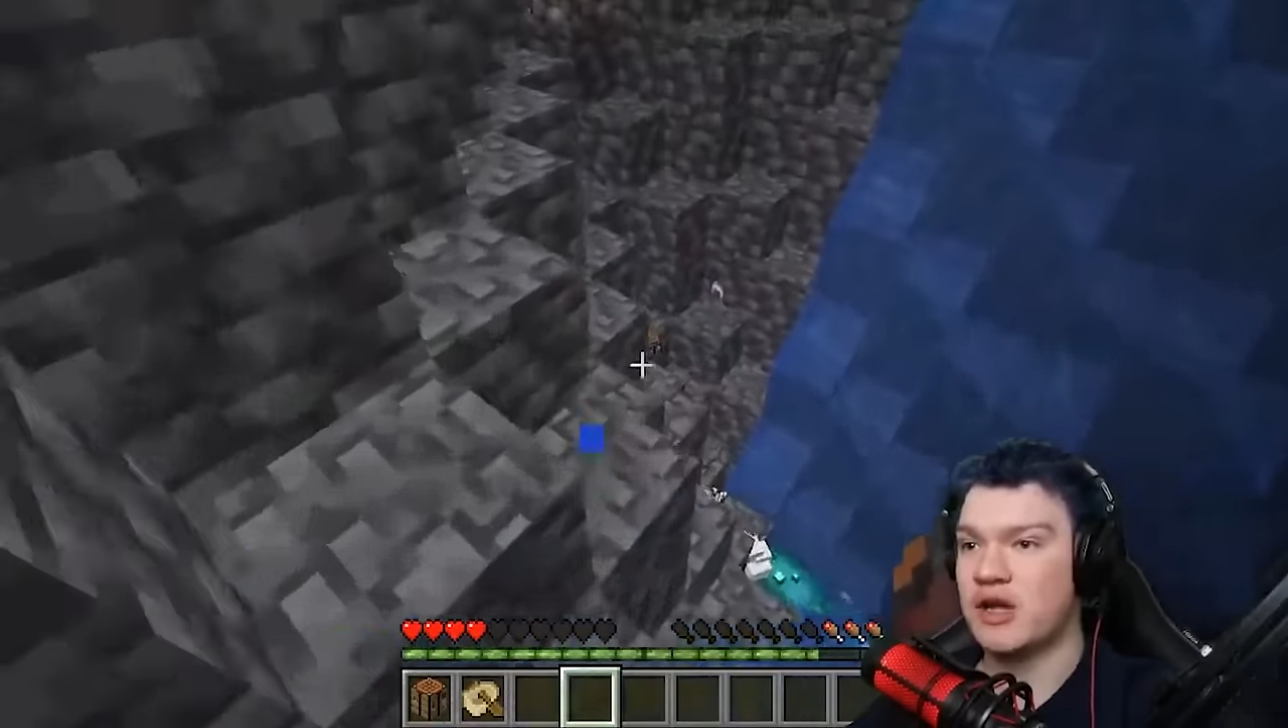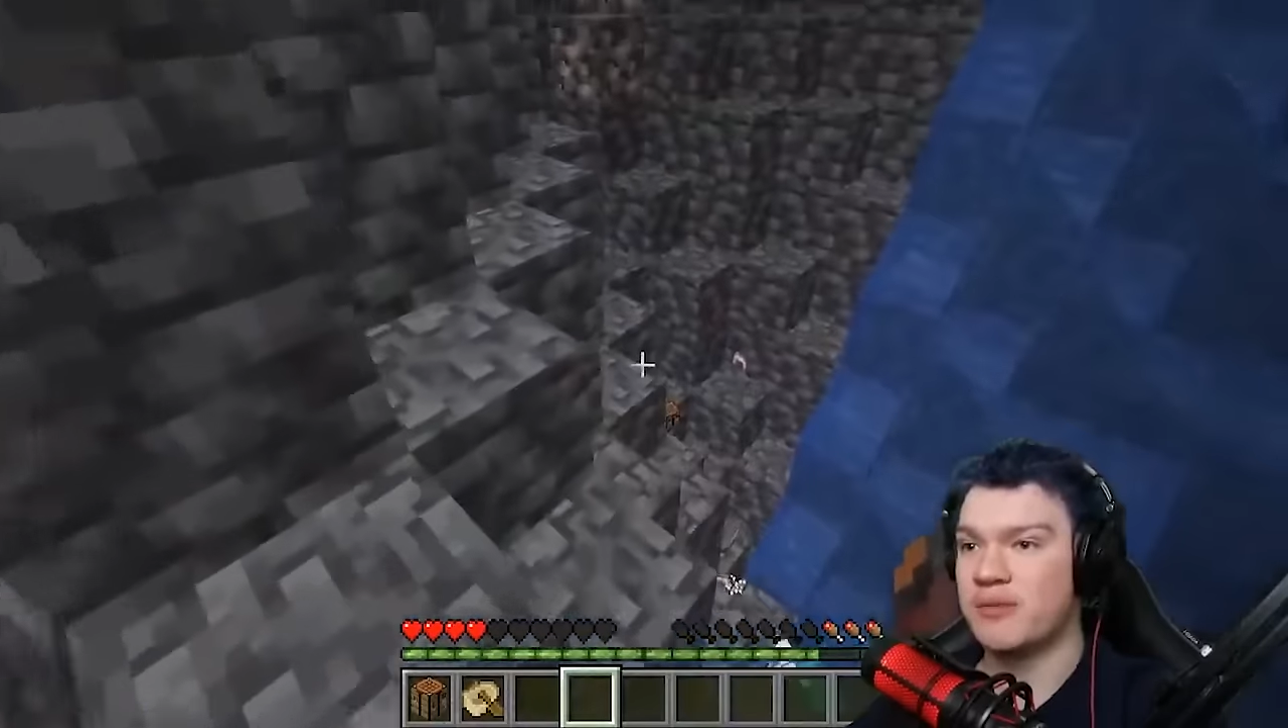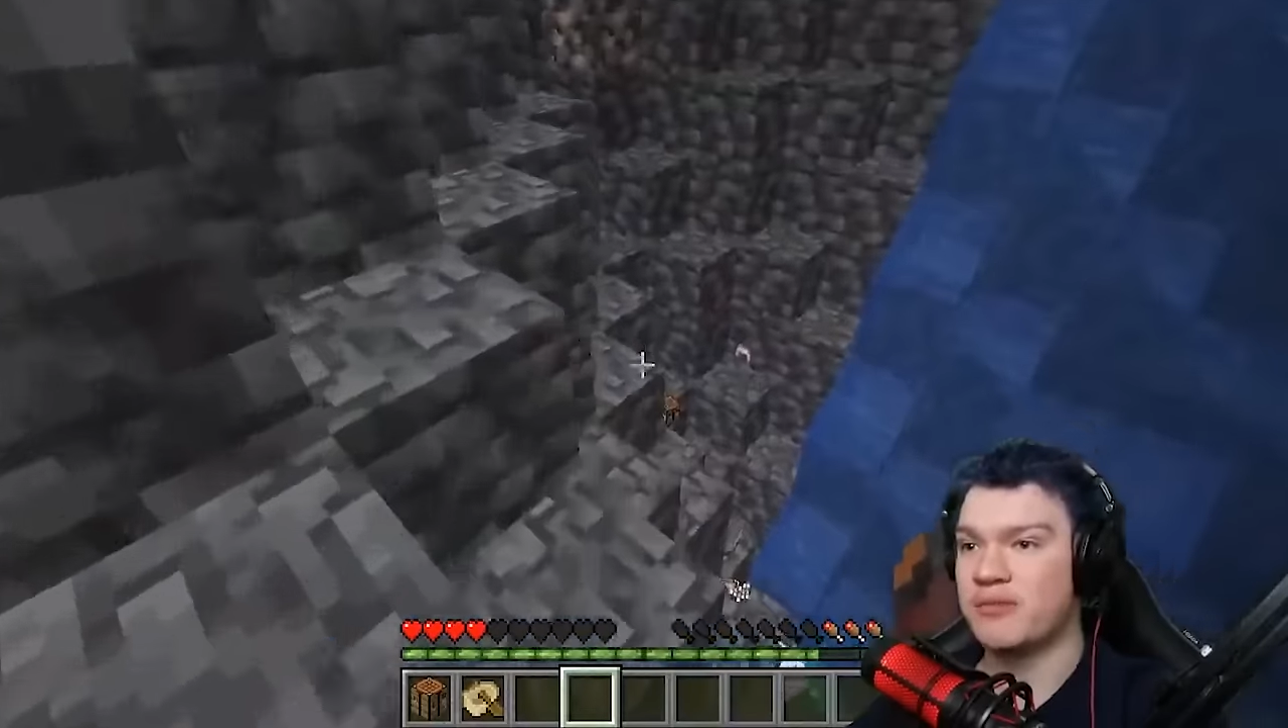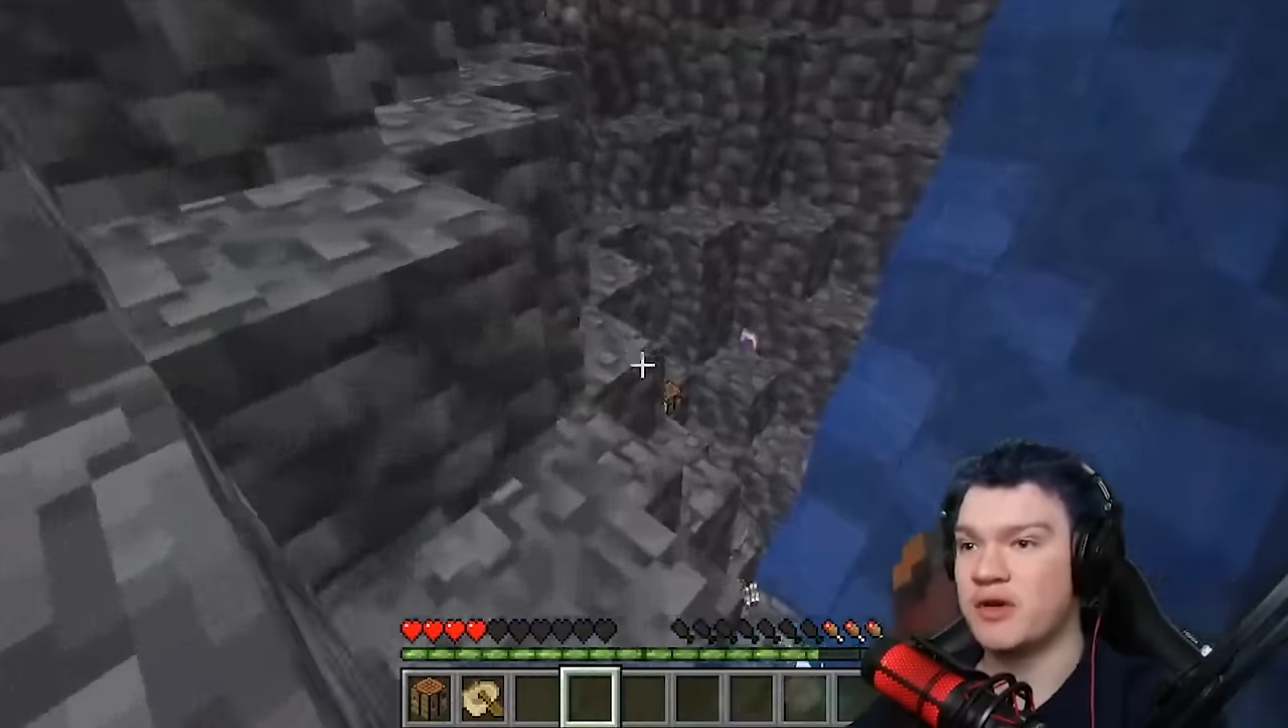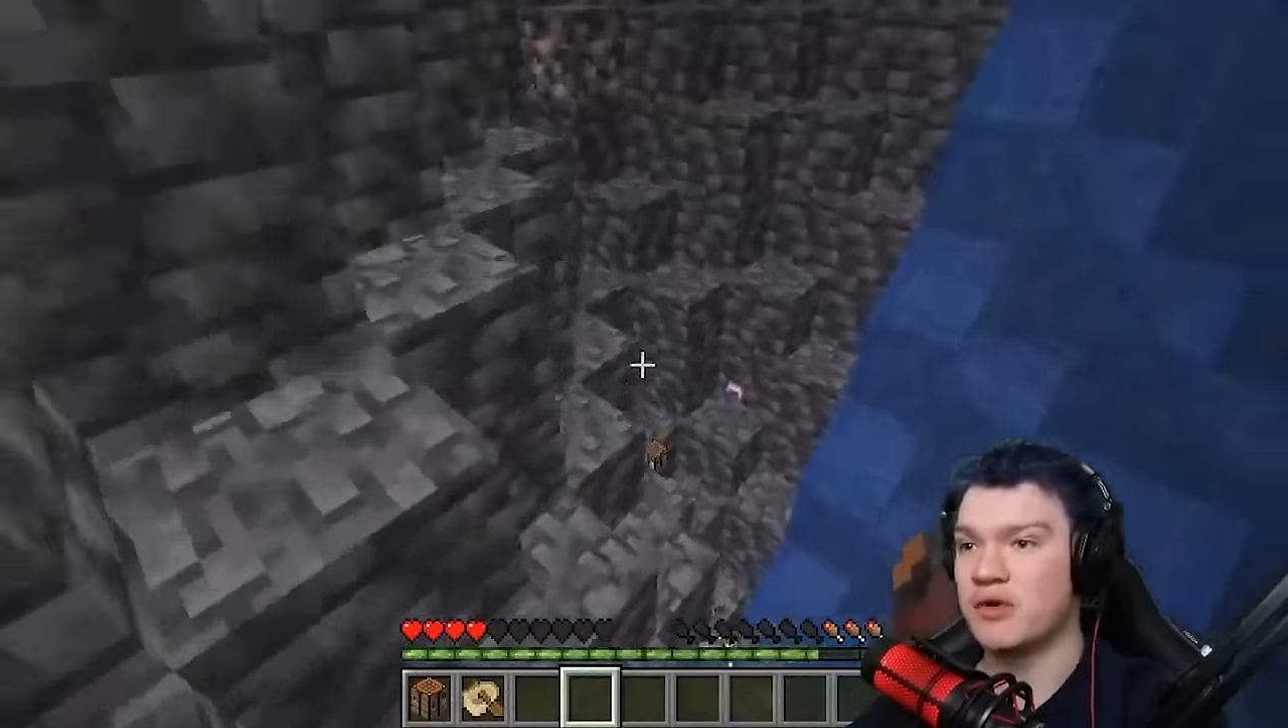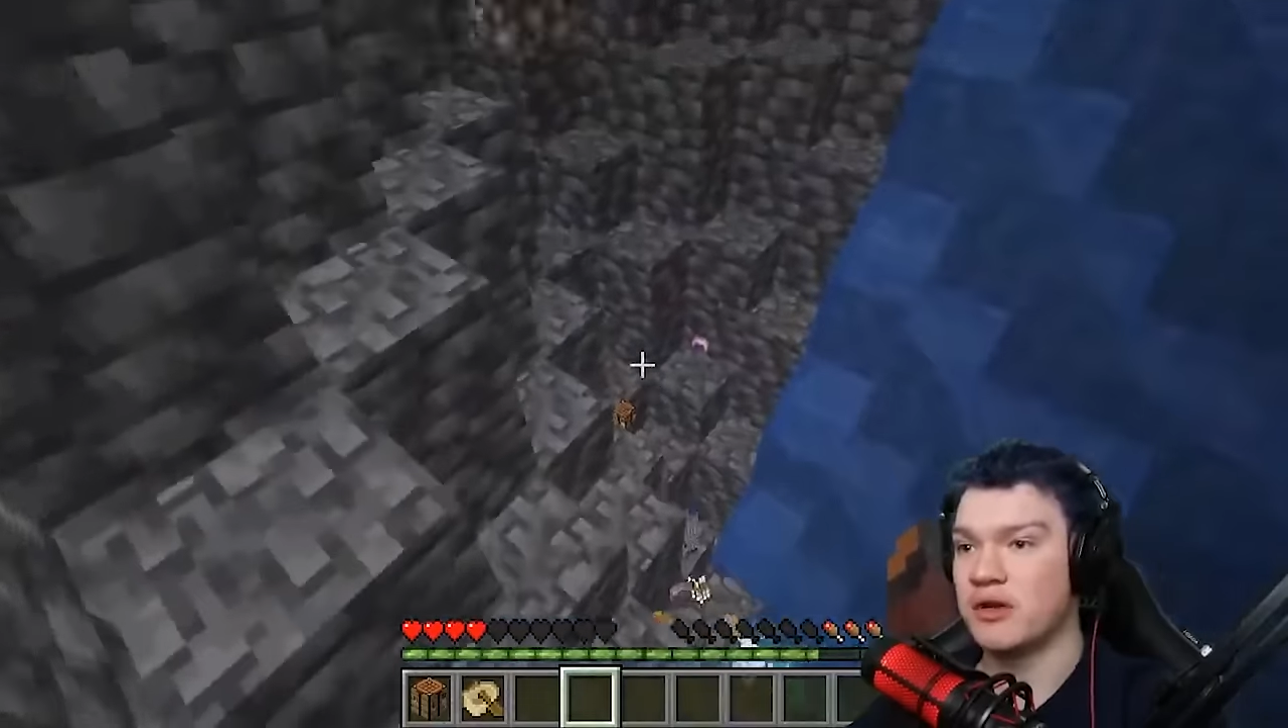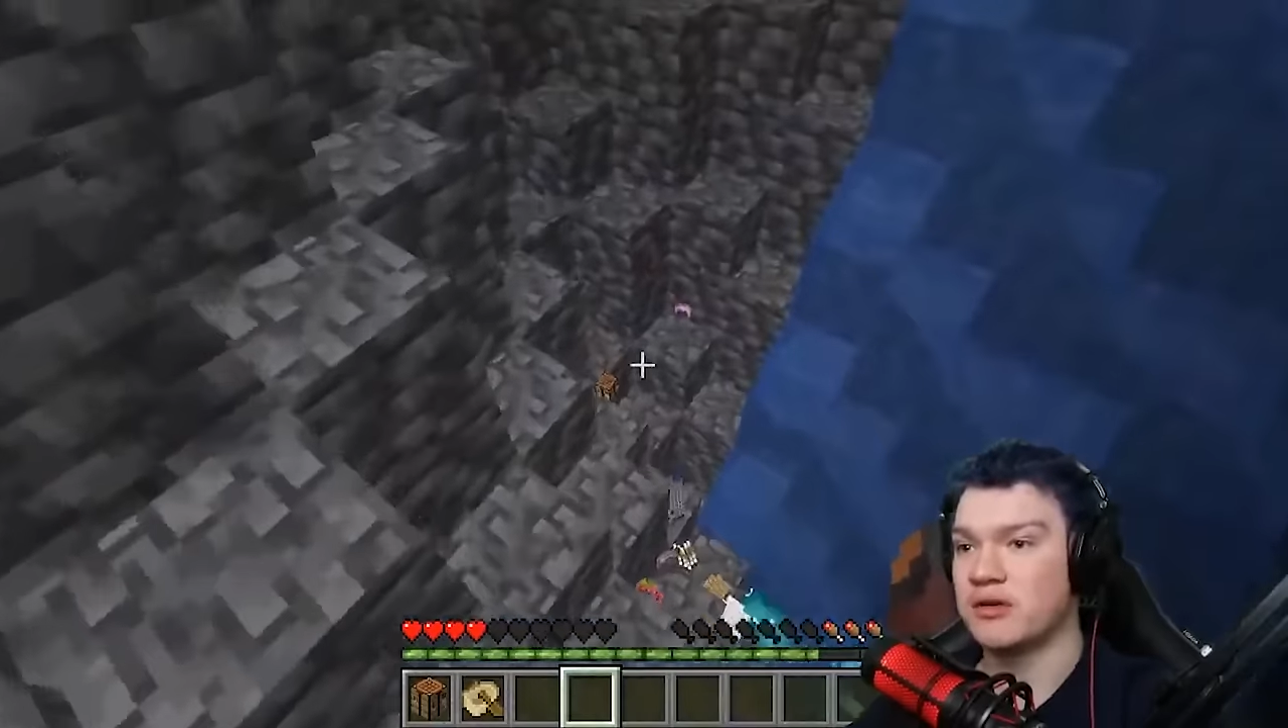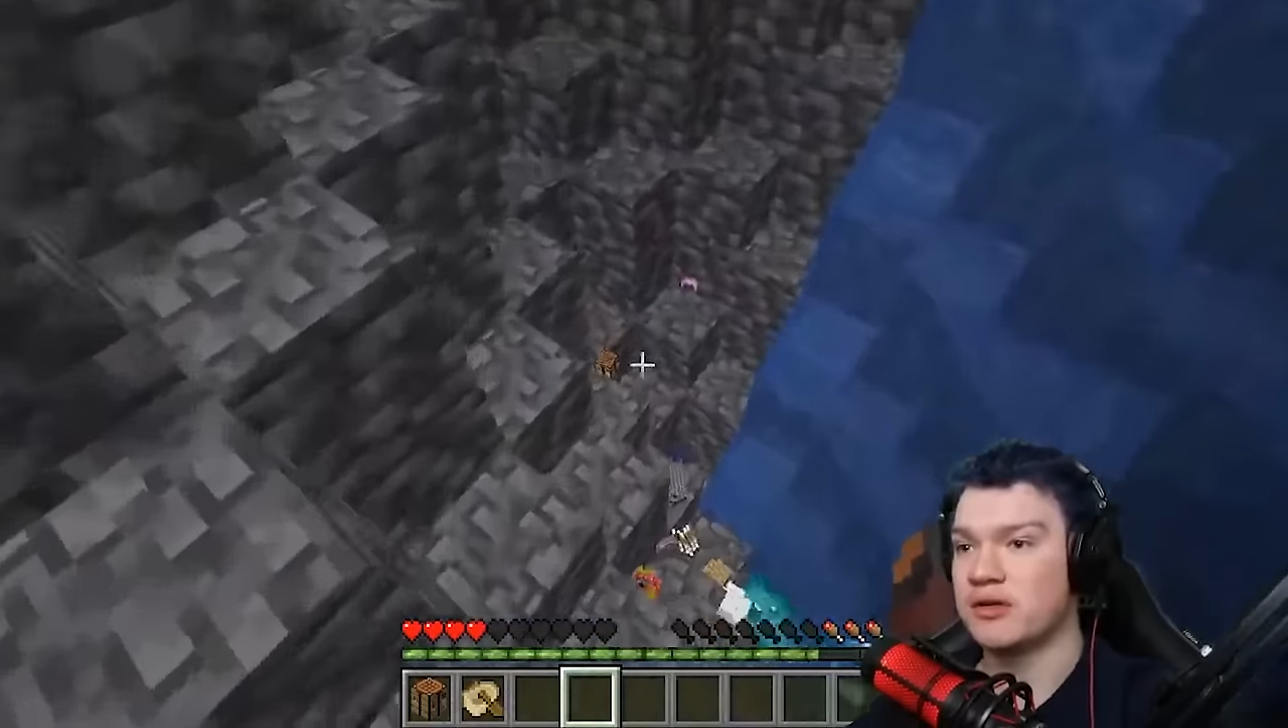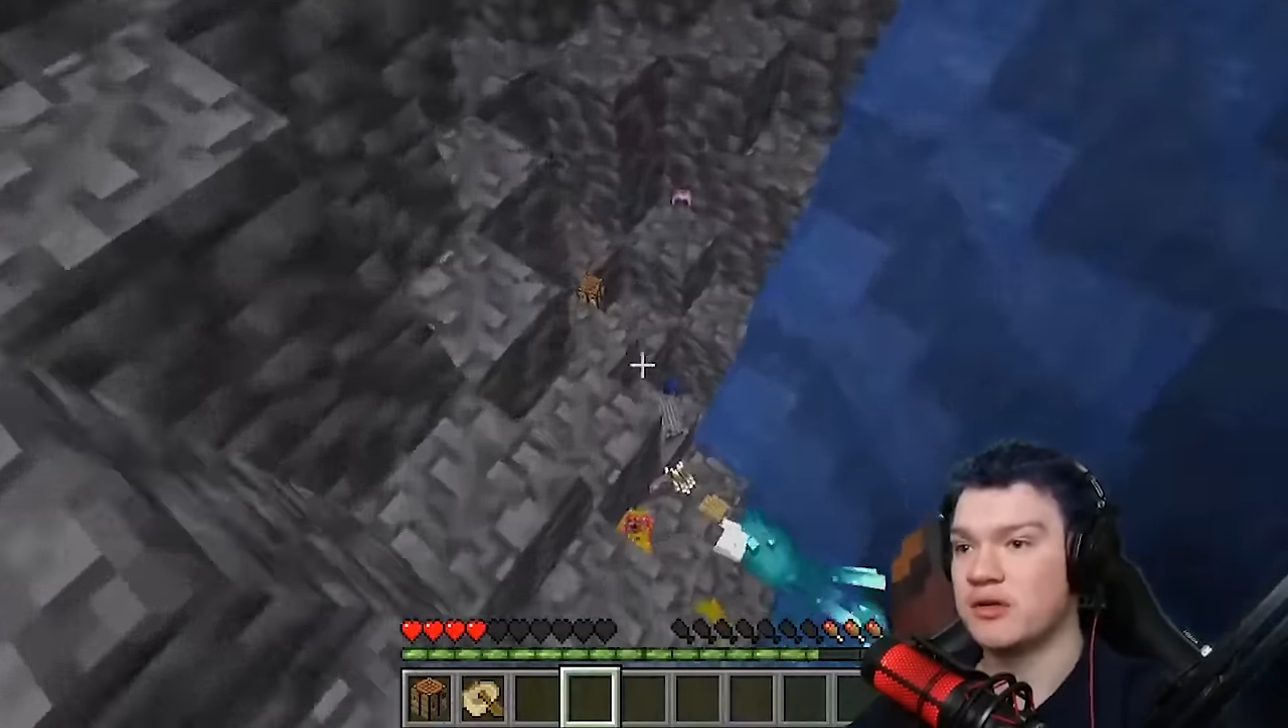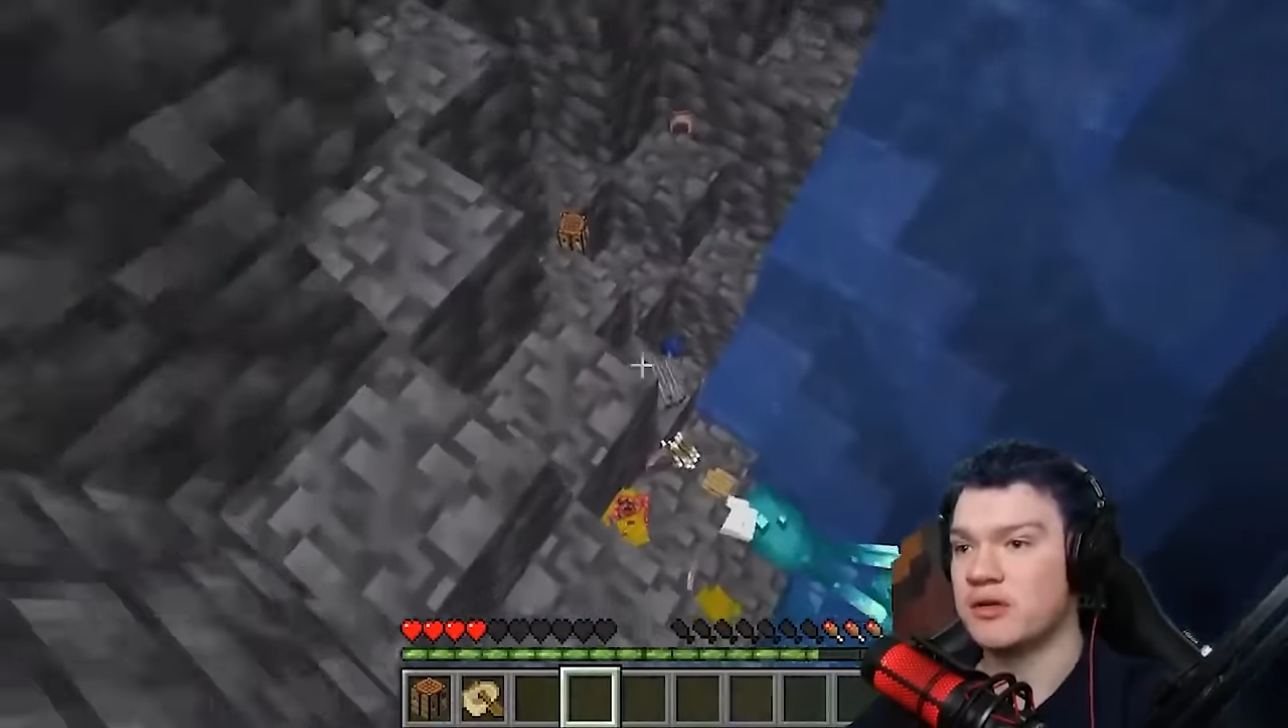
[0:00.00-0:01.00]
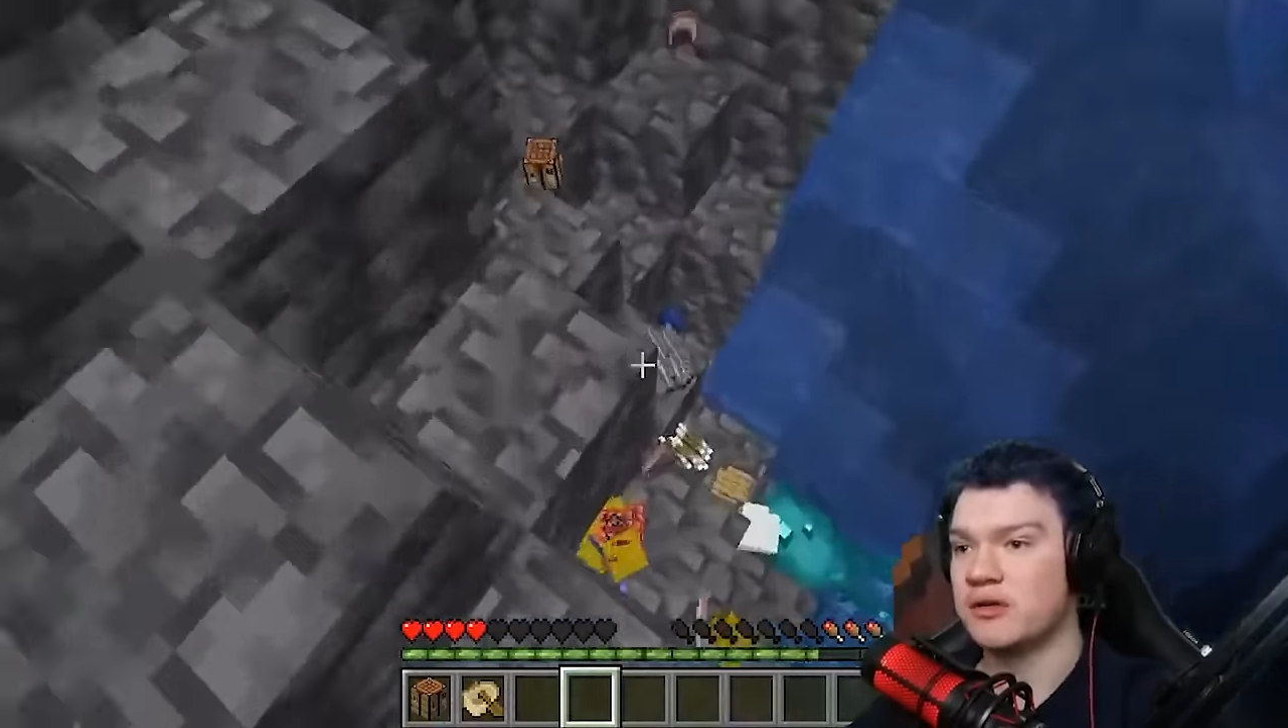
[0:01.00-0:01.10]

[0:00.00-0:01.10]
stop him. Oh god.